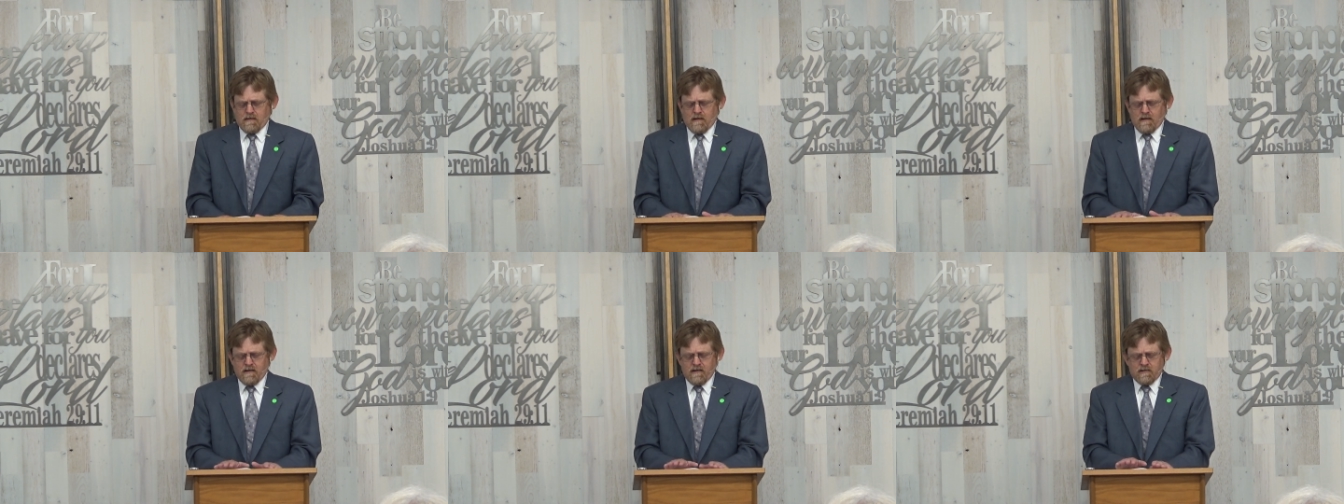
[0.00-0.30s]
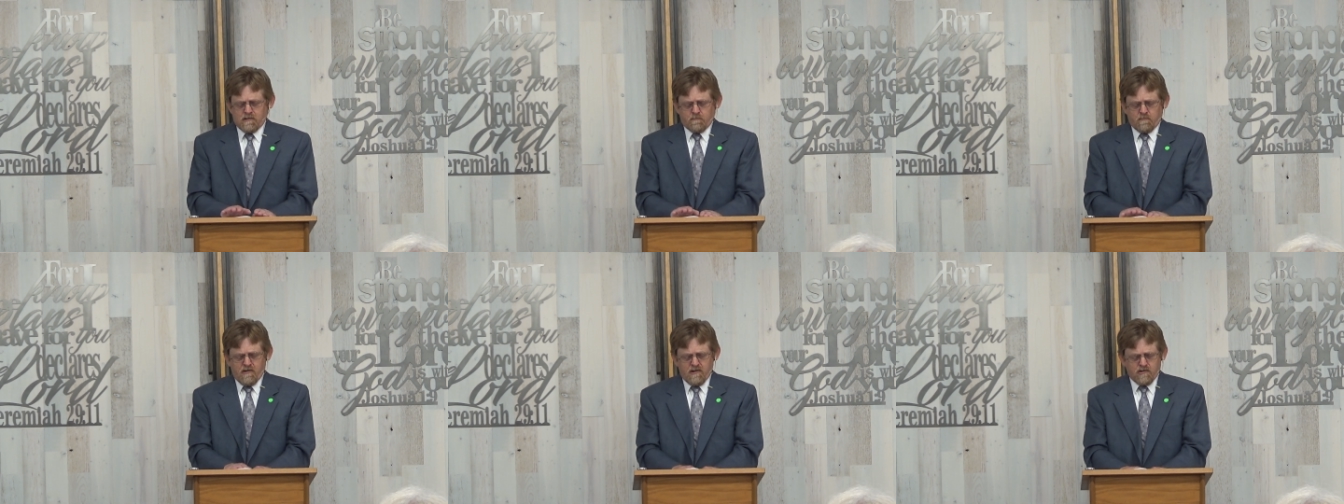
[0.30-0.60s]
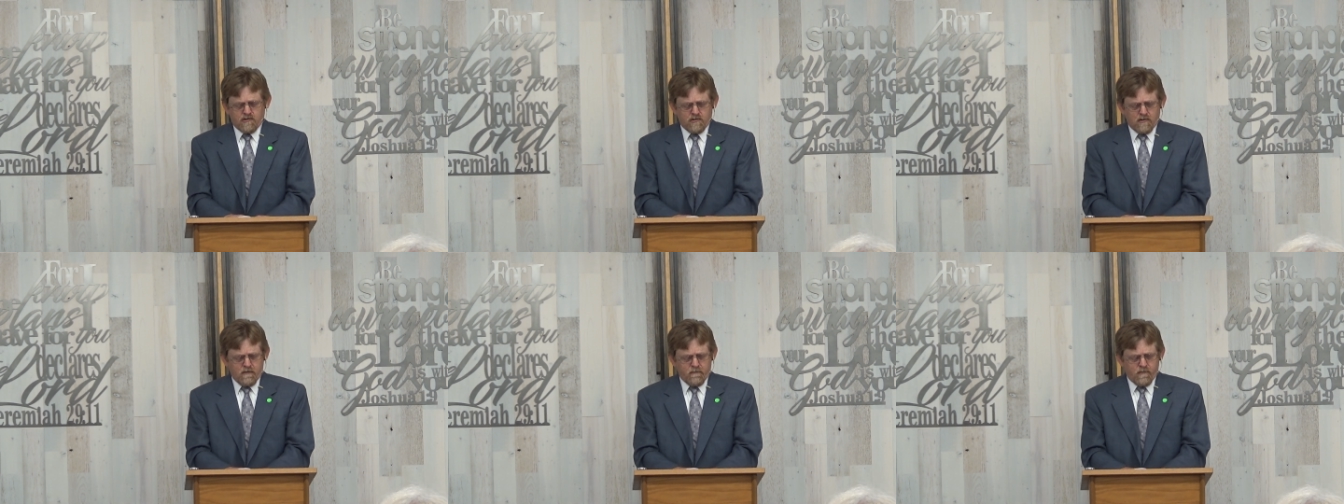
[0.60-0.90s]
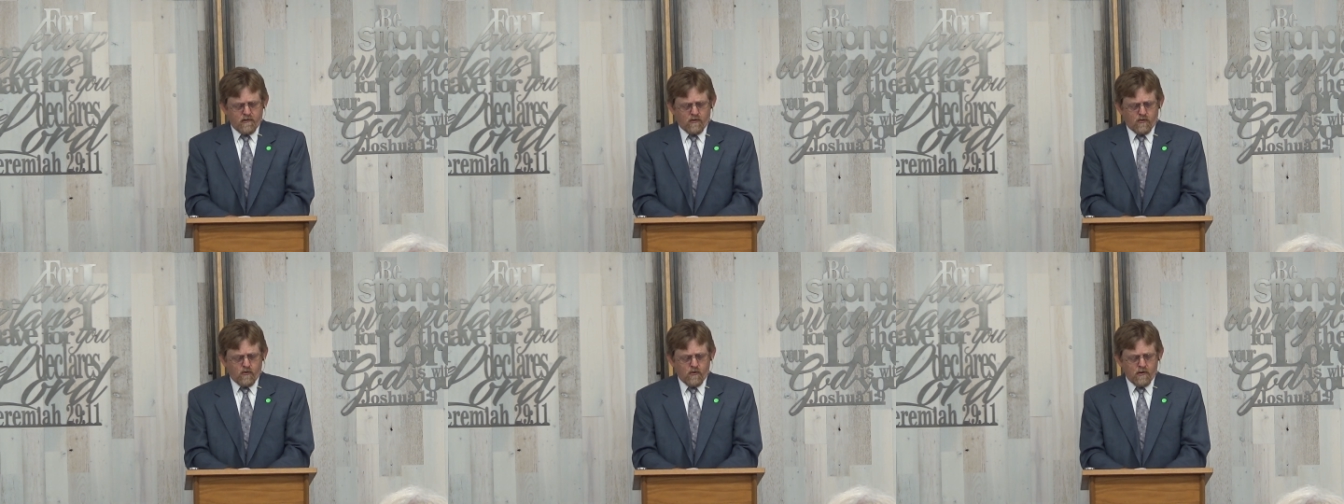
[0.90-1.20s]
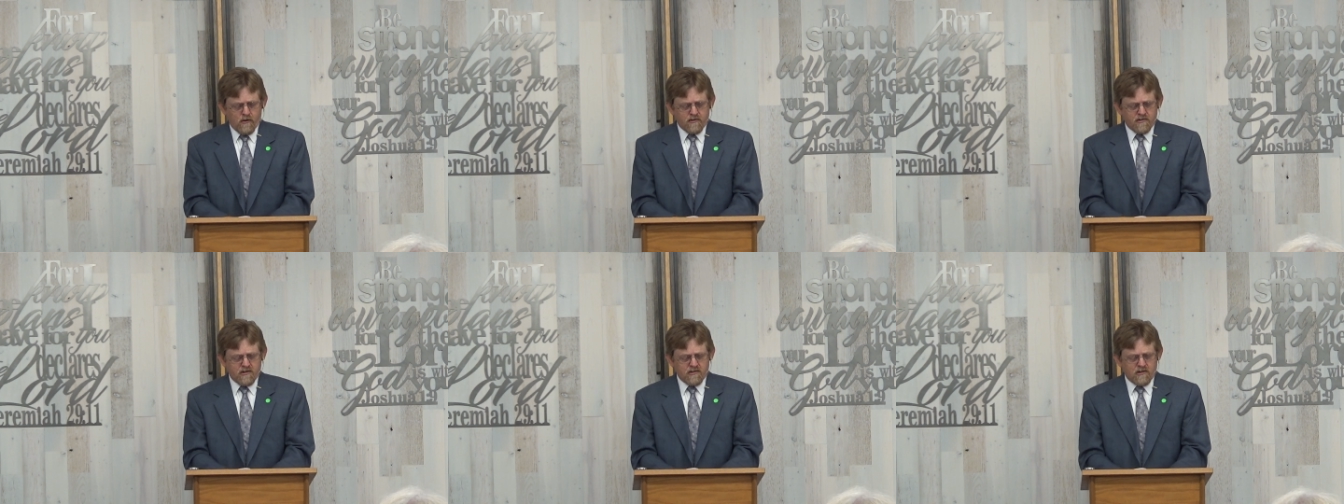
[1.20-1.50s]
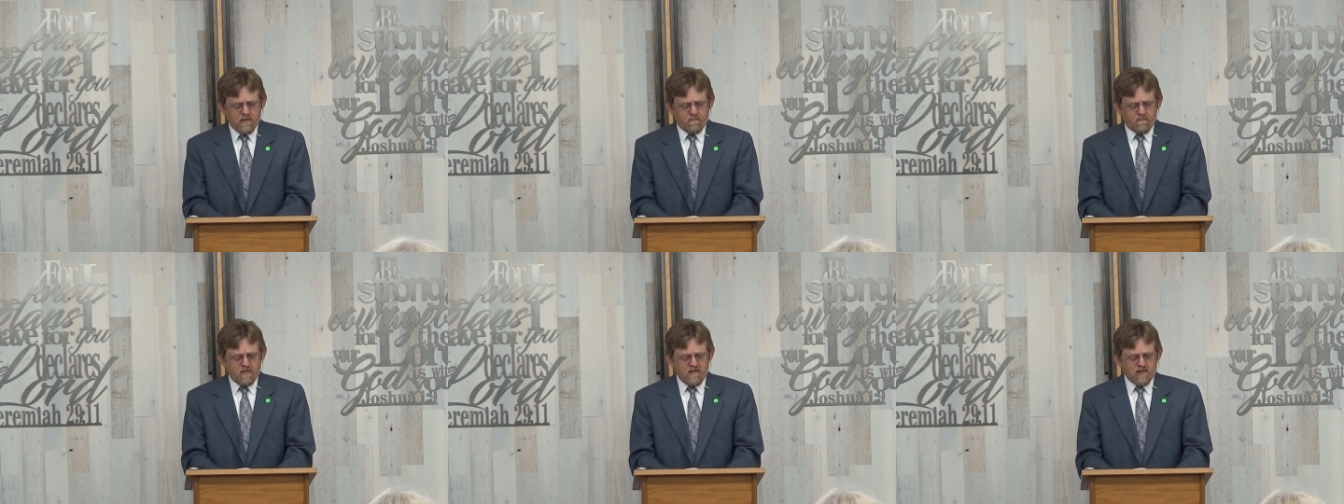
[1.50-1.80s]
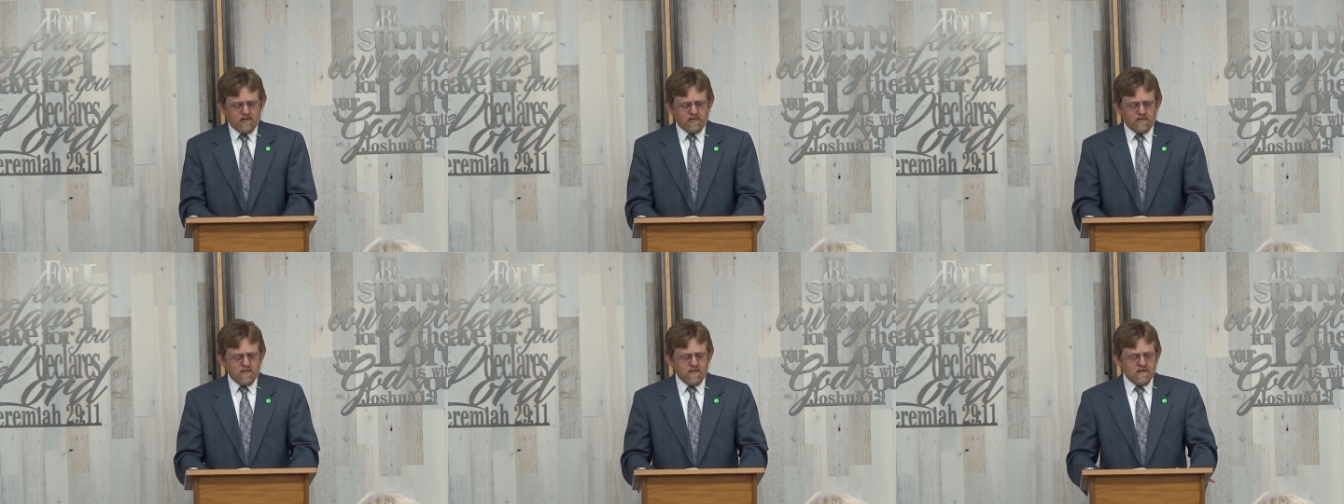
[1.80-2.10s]
and this picture of the horse is a
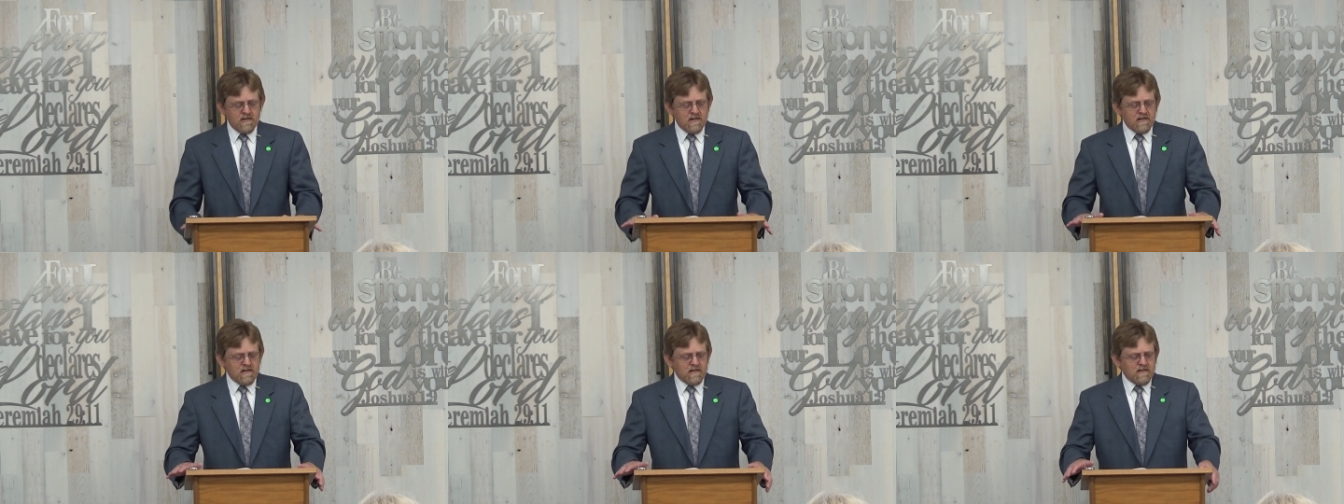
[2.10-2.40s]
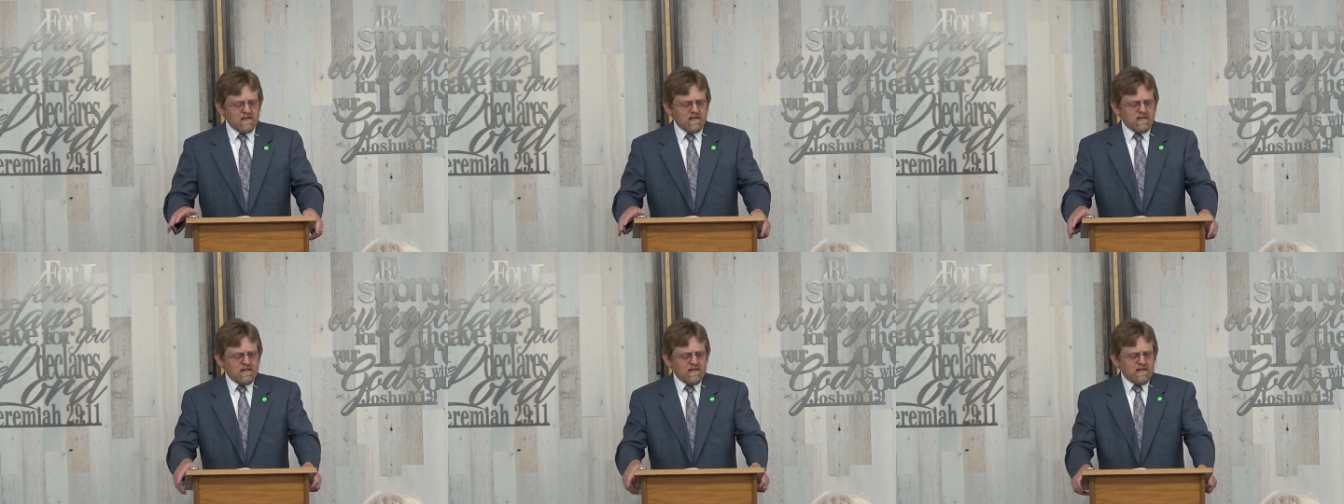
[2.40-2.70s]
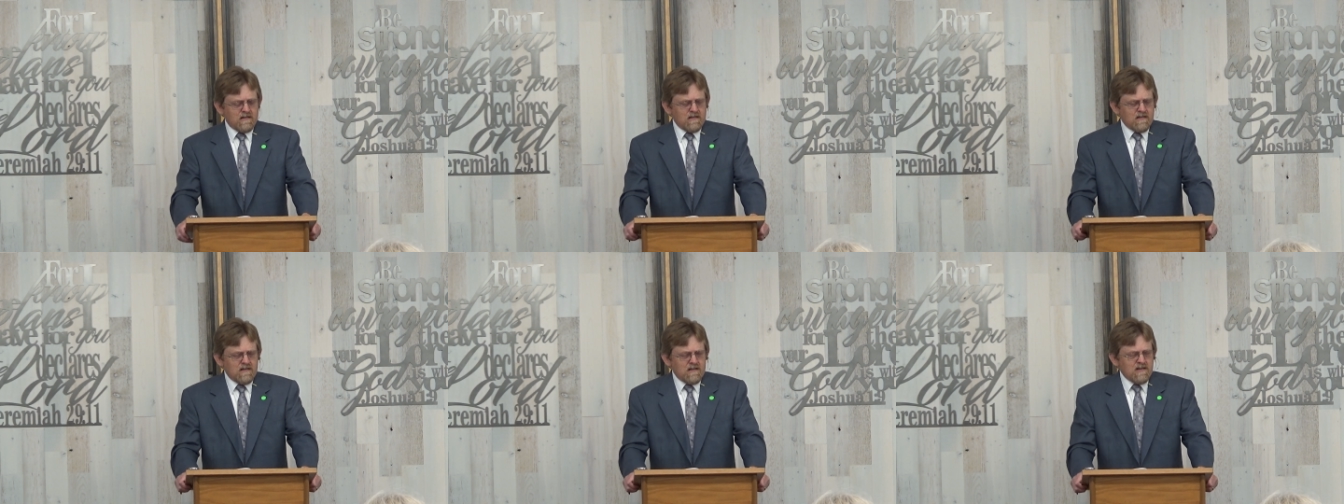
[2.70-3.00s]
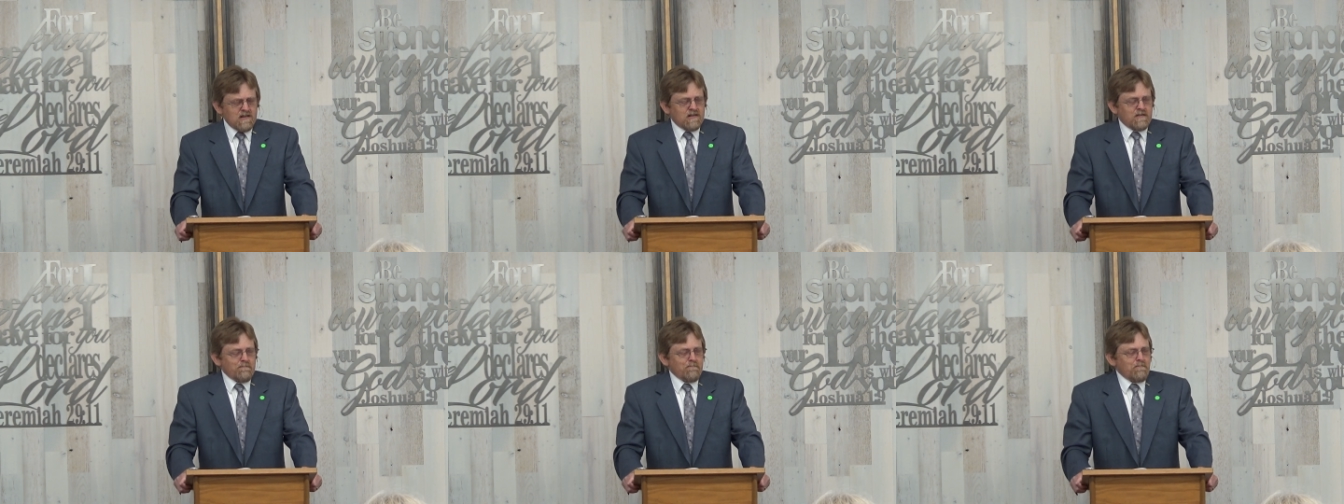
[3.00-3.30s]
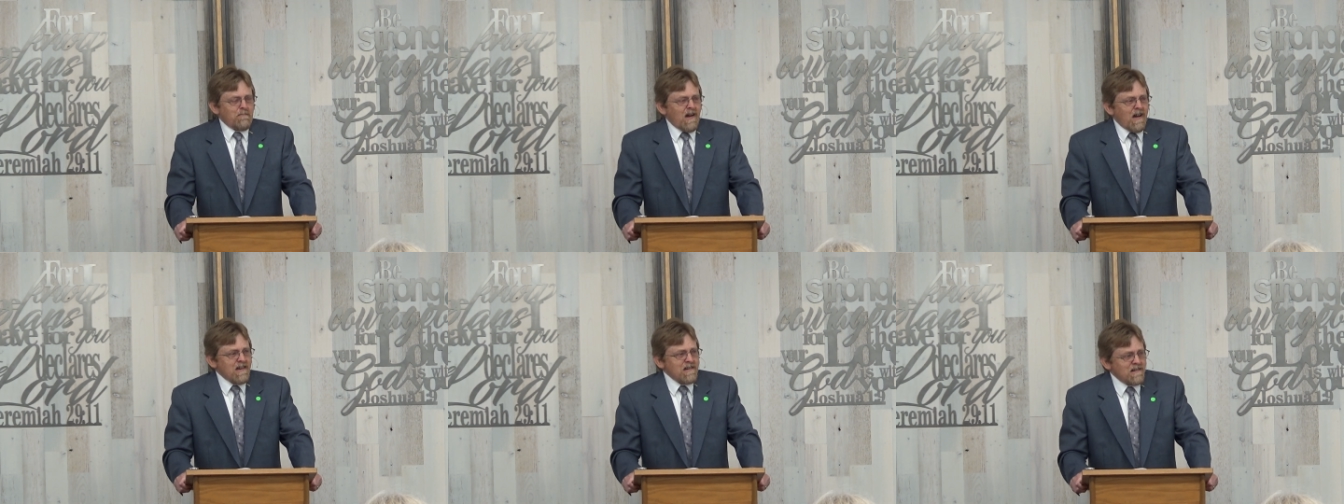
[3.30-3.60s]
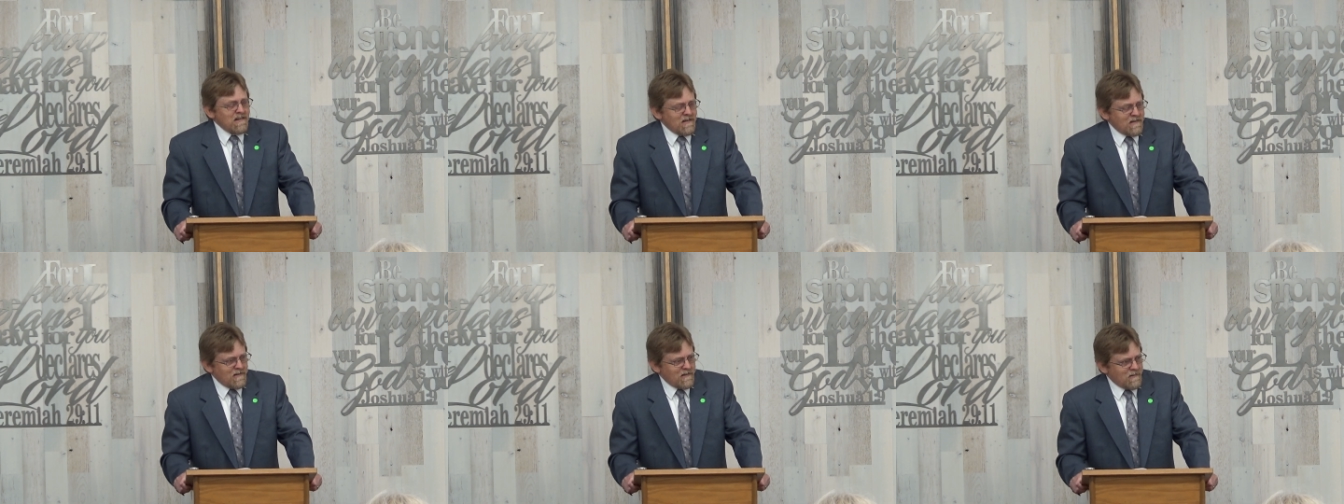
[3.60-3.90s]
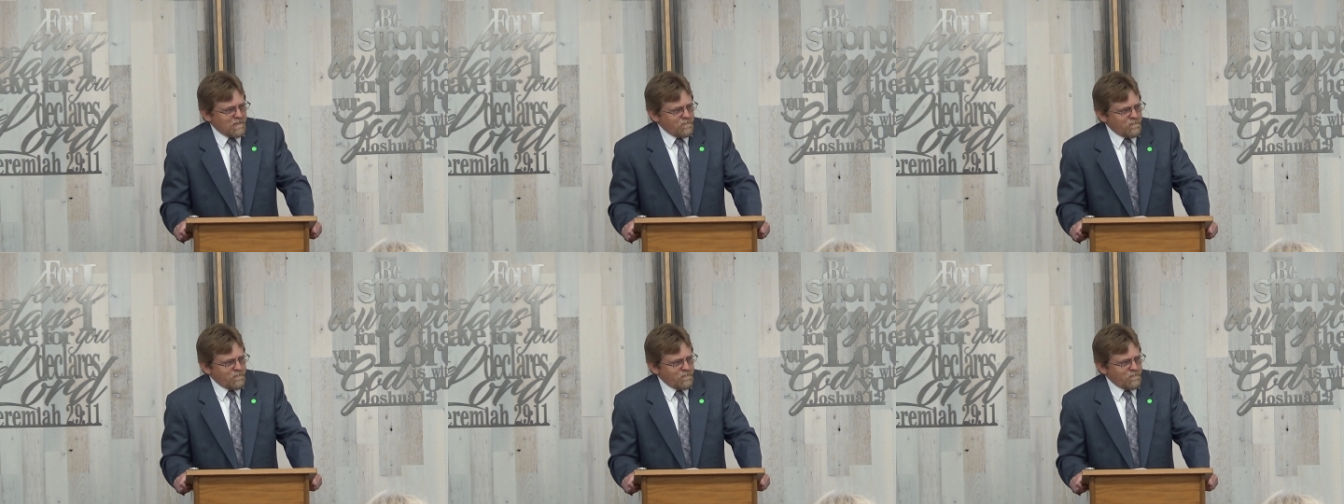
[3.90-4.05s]
picture that is mighty.